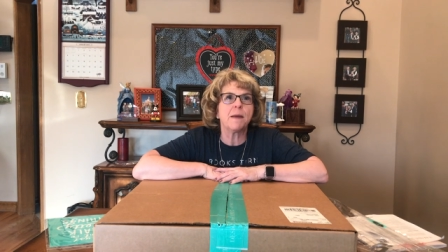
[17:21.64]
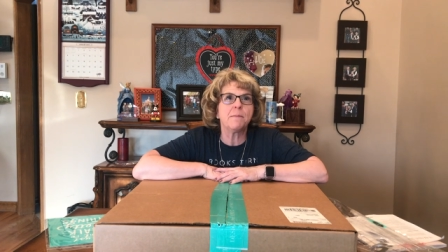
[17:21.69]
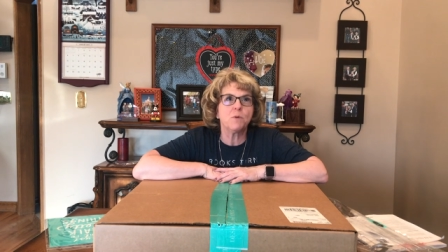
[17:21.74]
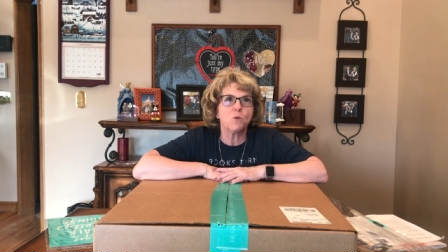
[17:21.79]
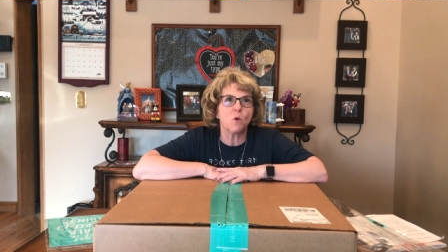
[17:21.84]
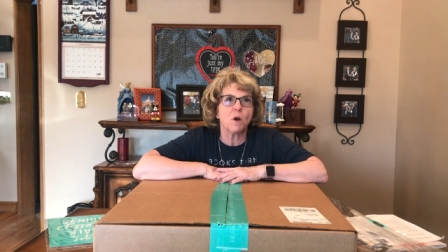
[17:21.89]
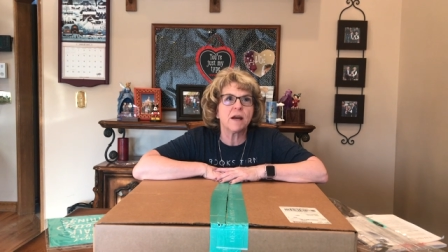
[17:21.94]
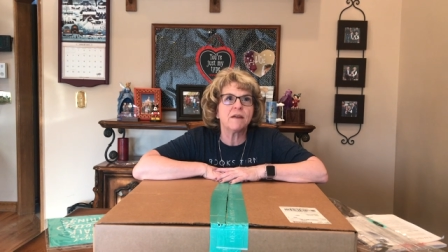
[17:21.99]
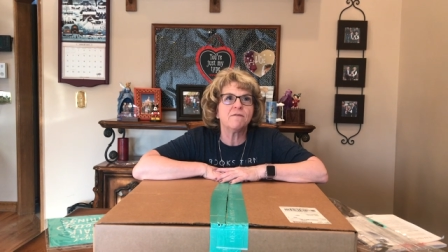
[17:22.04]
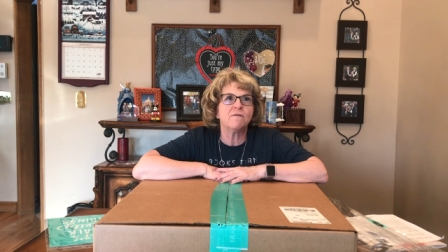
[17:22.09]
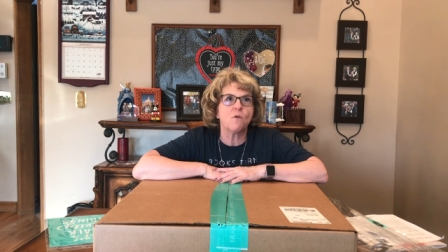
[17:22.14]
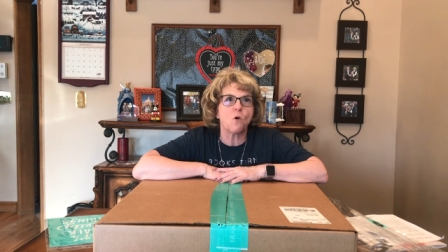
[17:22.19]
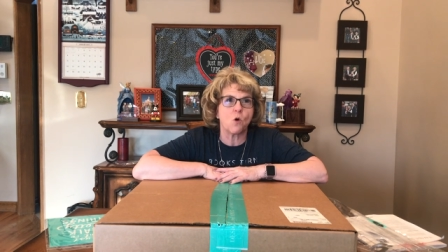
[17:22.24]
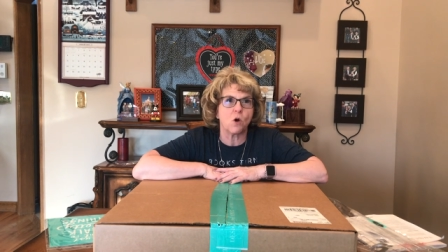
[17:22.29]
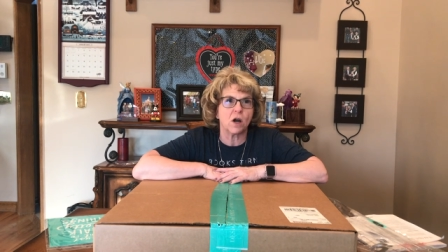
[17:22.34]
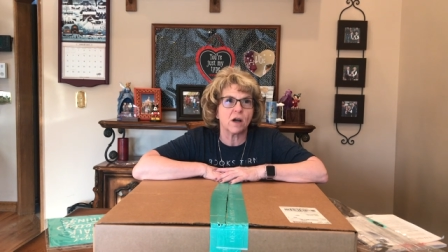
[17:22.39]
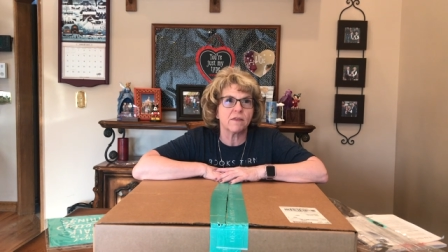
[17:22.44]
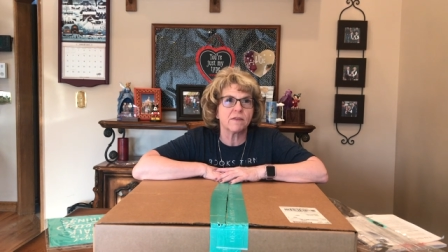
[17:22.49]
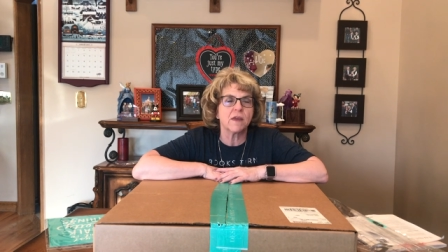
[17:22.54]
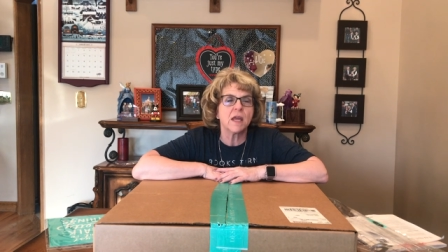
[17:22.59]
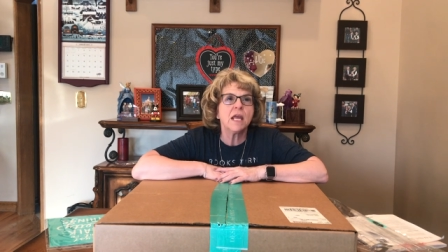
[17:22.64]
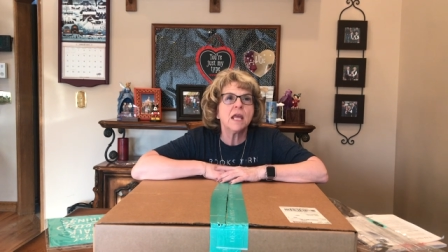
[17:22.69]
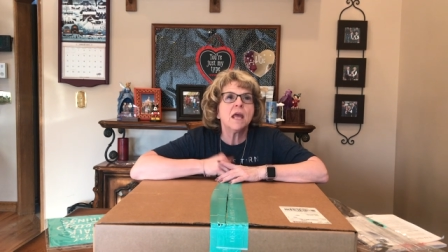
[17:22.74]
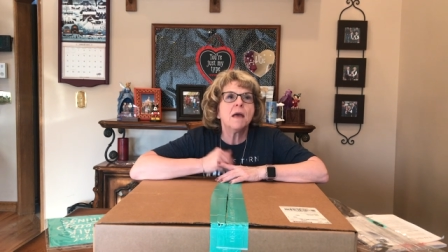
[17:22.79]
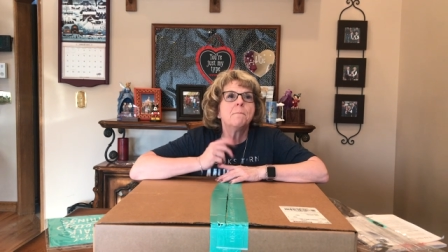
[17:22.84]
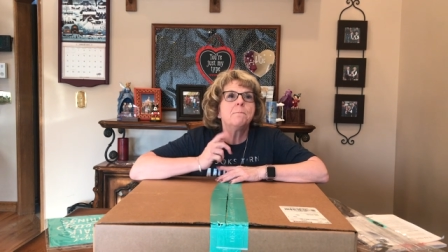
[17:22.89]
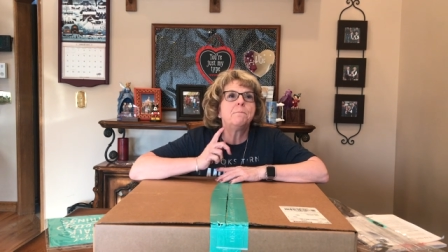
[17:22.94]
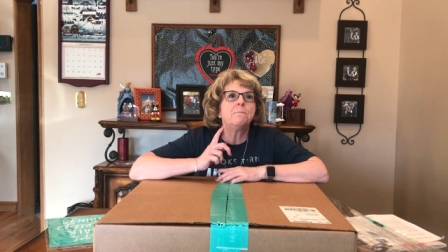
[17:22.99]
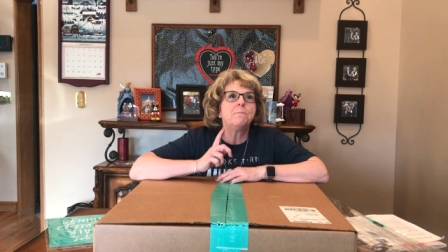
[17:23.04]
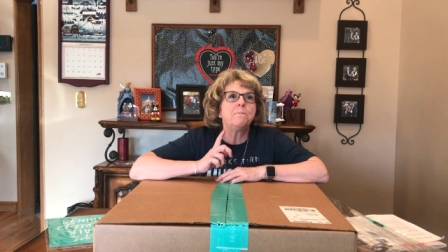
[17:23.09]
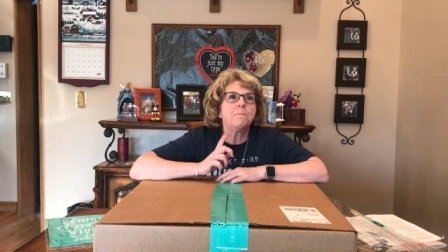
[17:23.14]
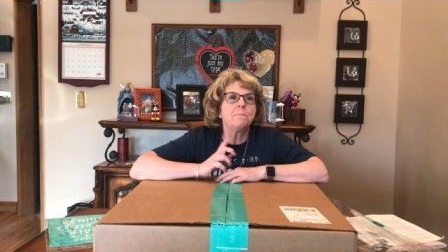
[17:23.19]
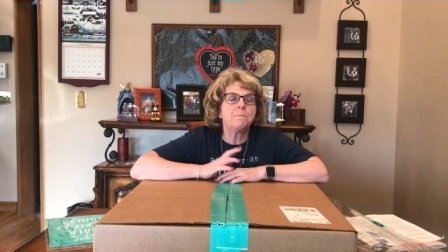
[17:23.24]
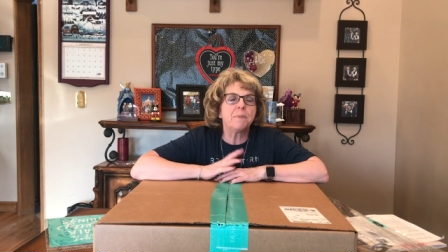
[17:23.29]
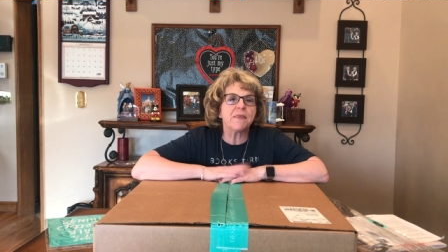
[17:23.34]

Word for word: February 4th. Whoa.